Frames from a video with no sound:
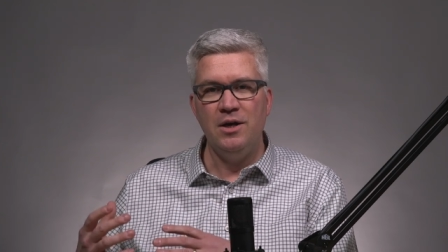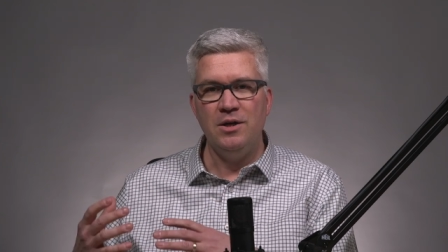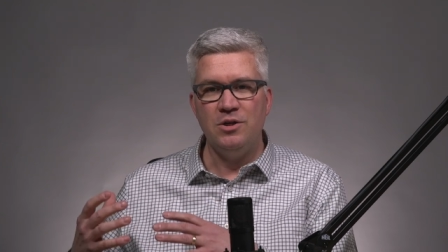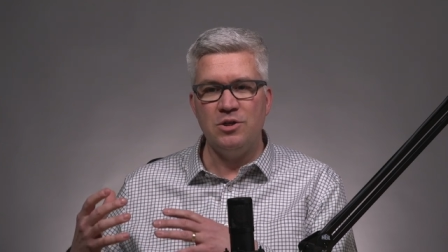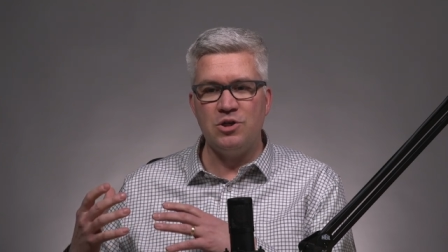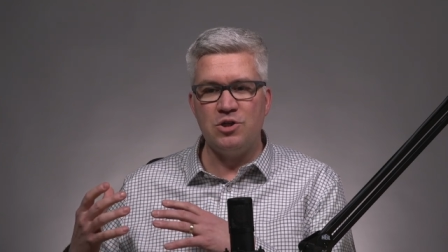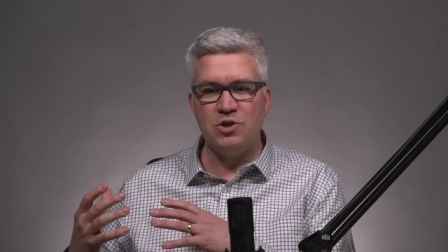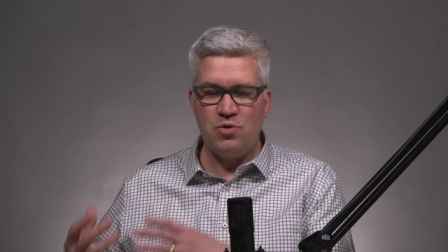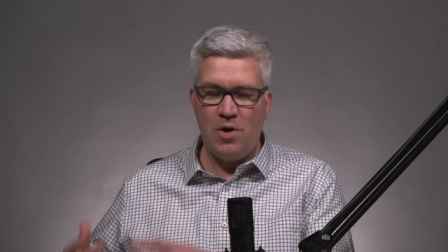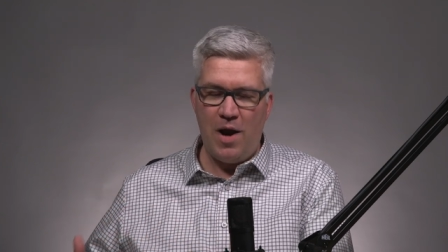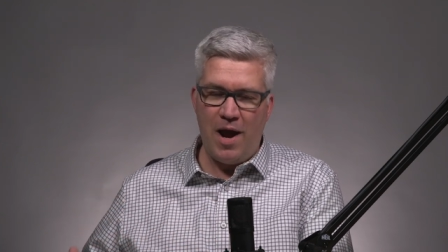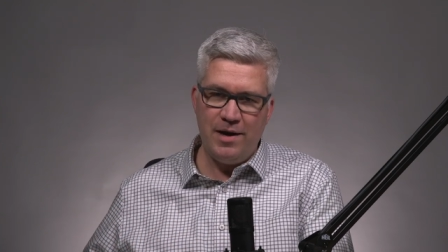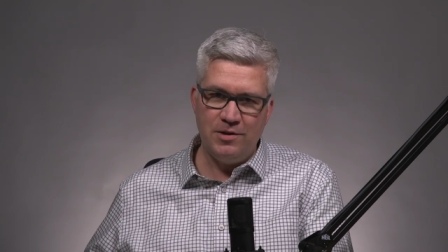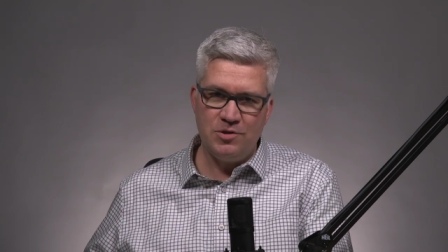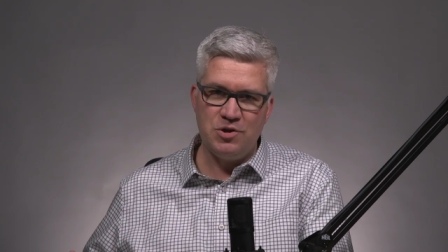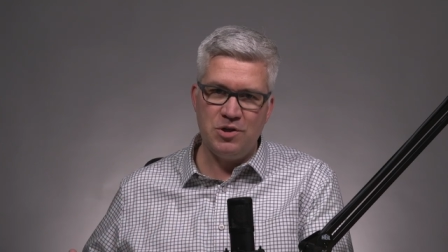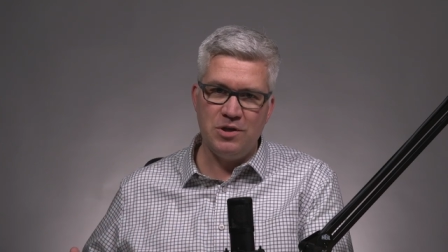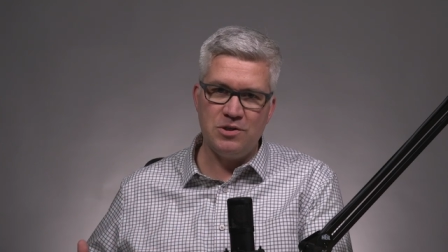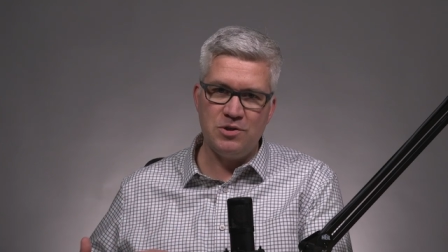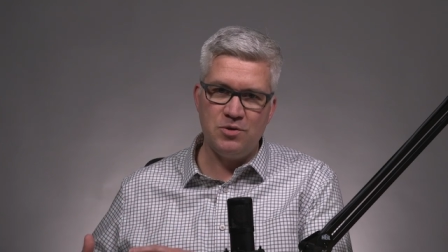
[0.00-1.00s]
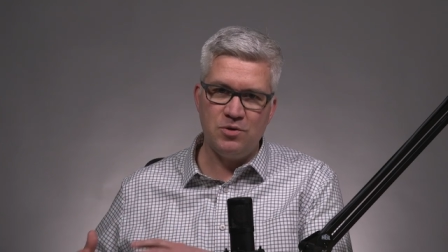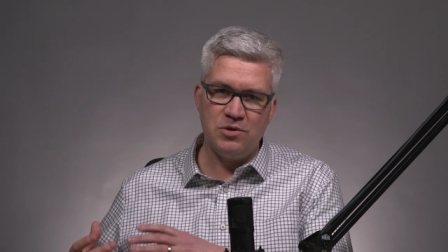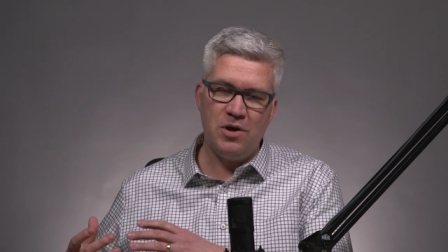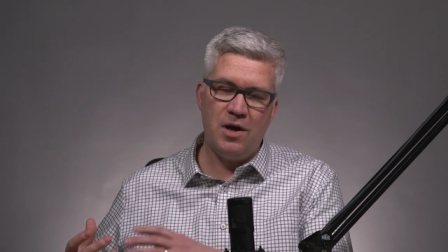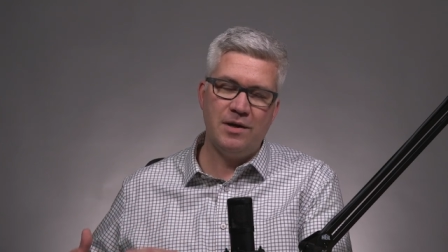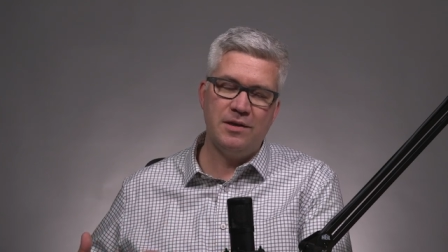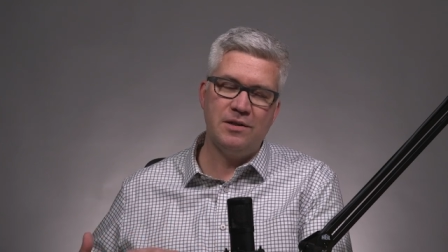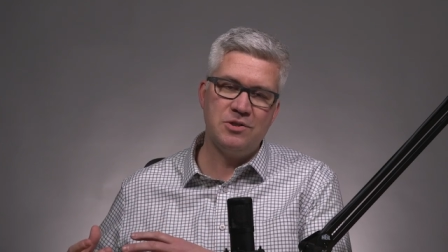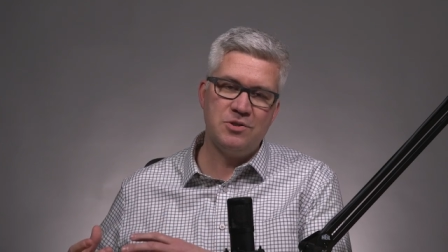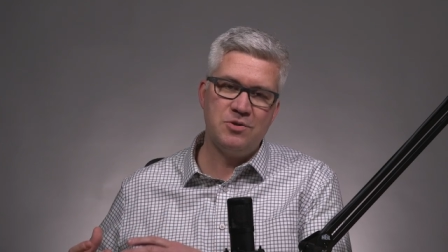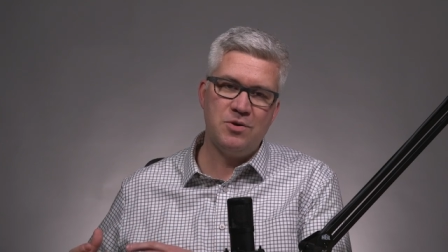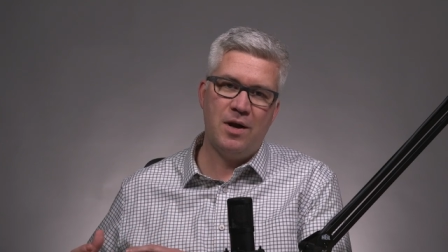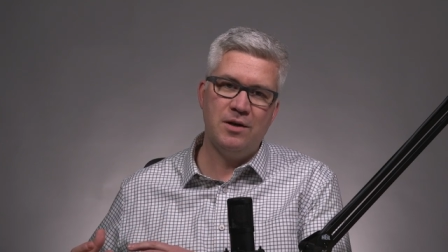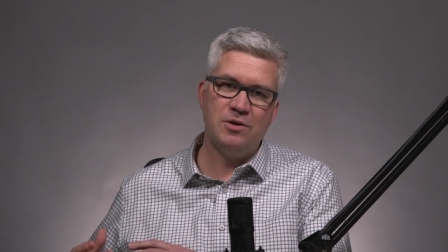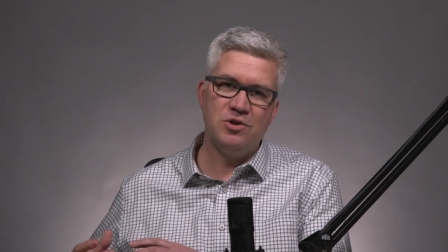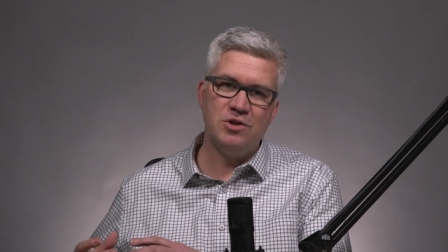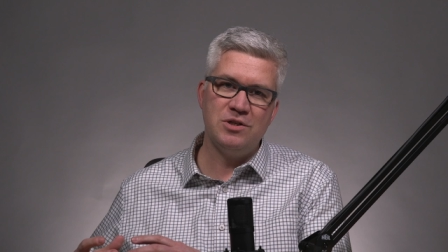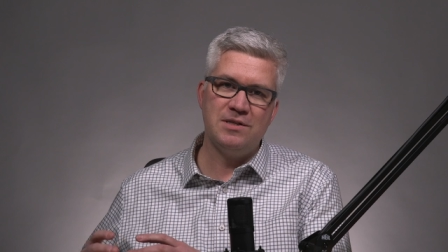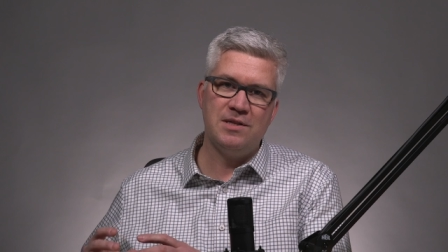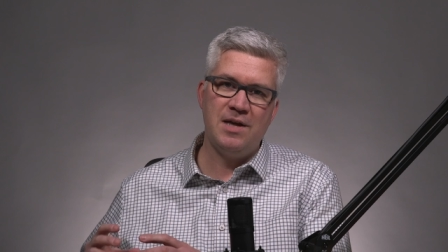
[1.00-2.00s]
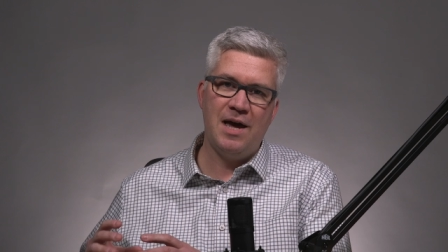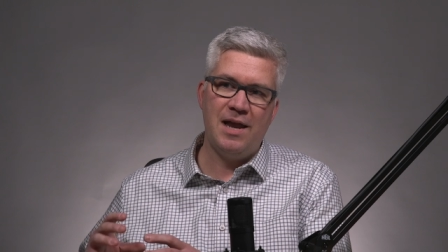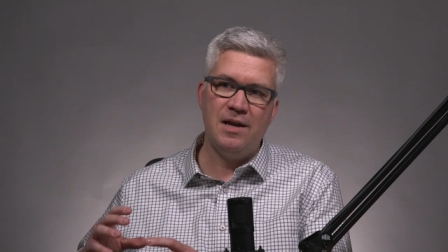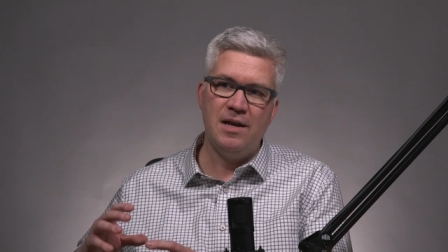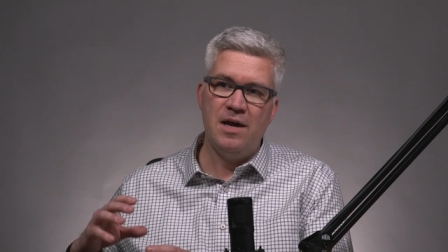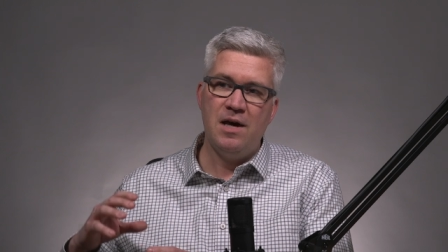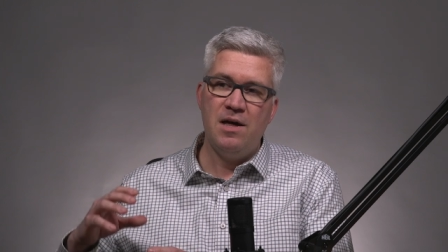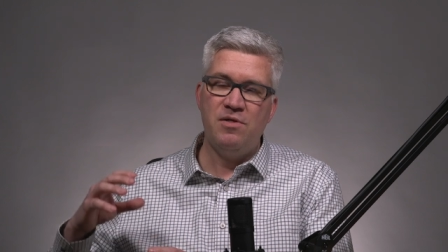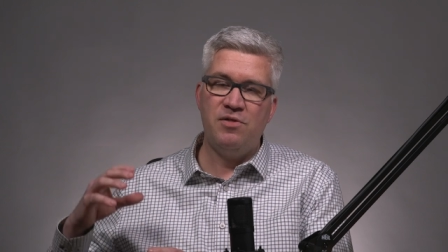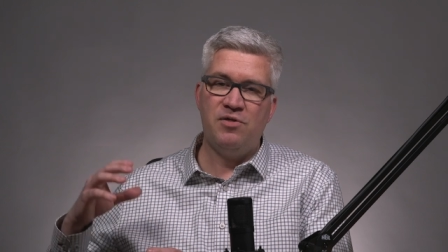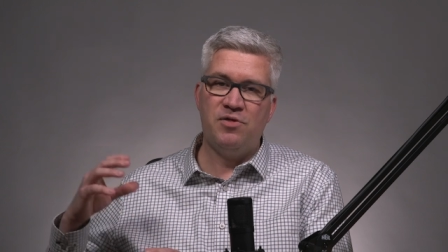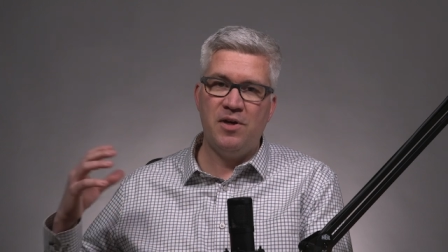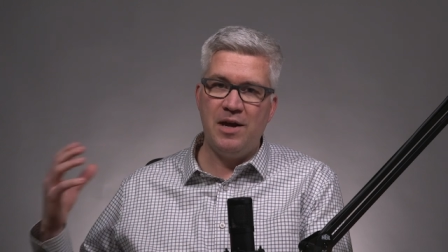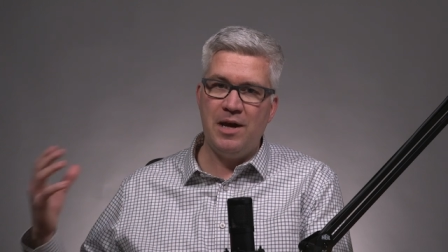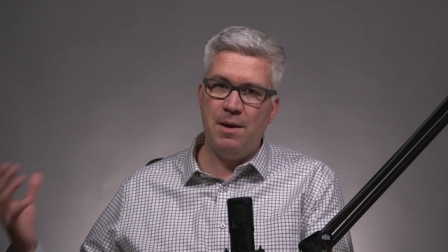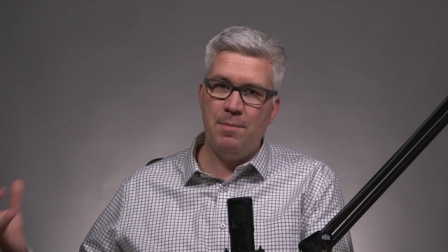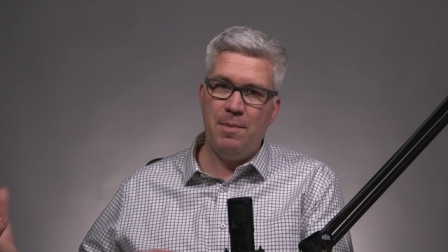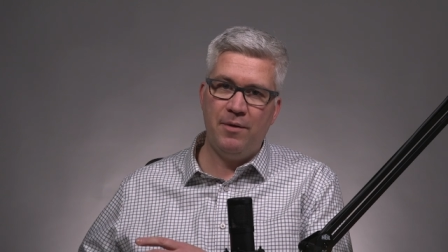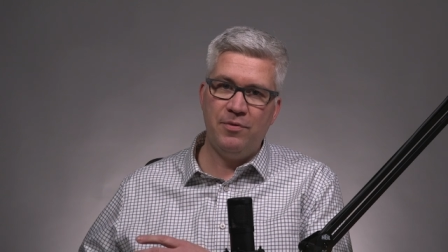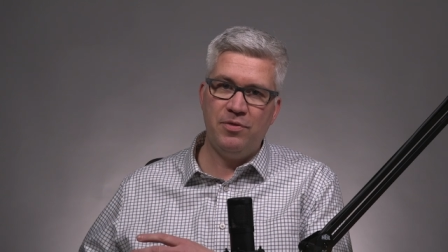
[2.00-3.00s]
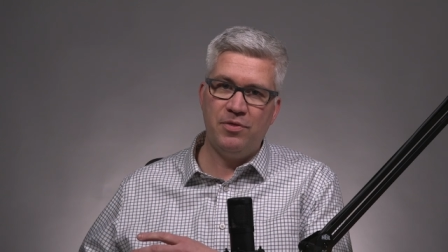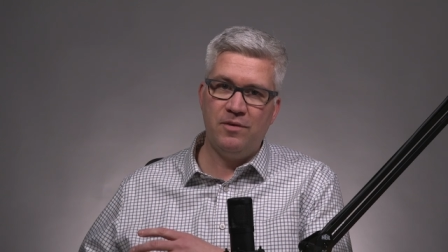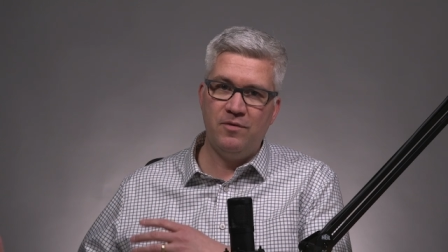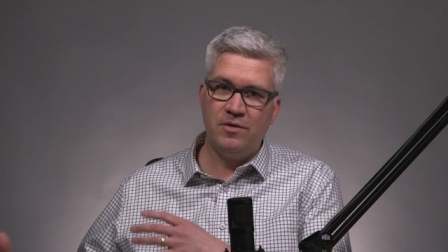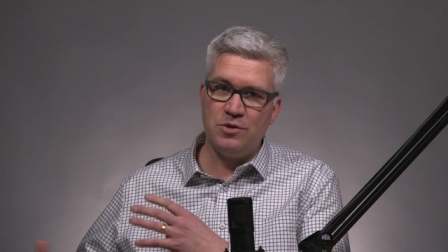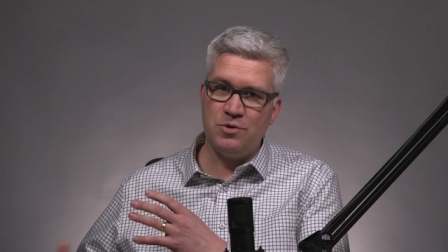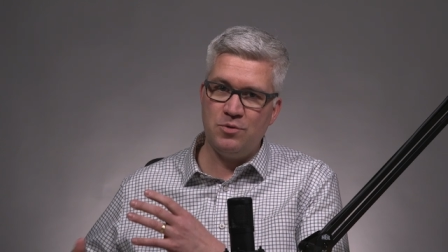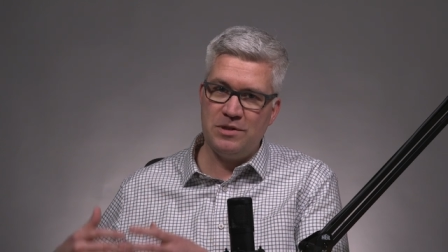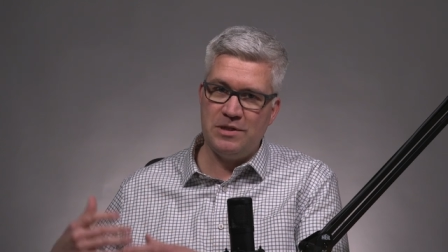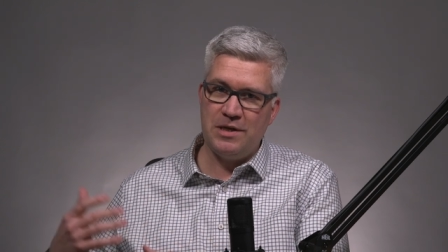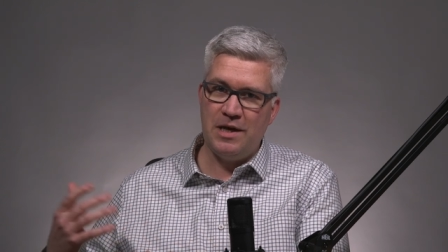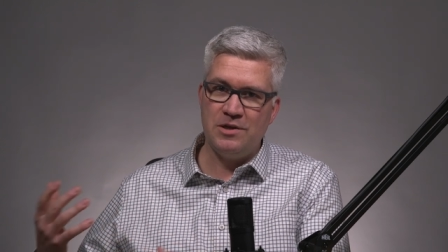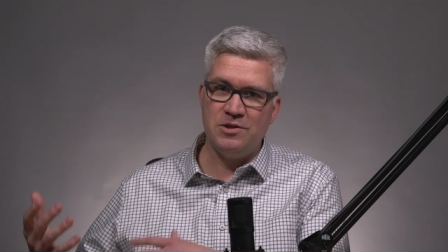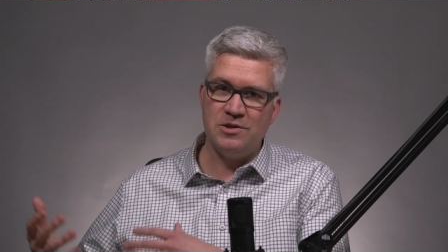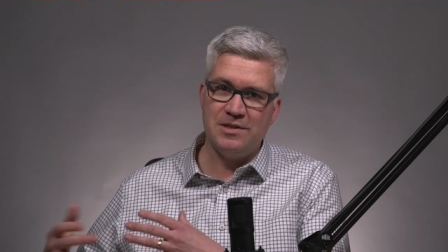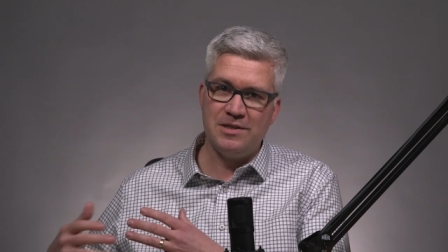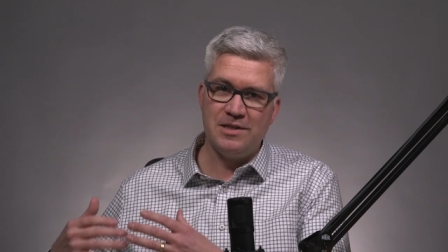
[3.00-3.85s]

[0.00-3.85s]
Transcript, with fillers: strategists or talking to strategists that think about the visualizations,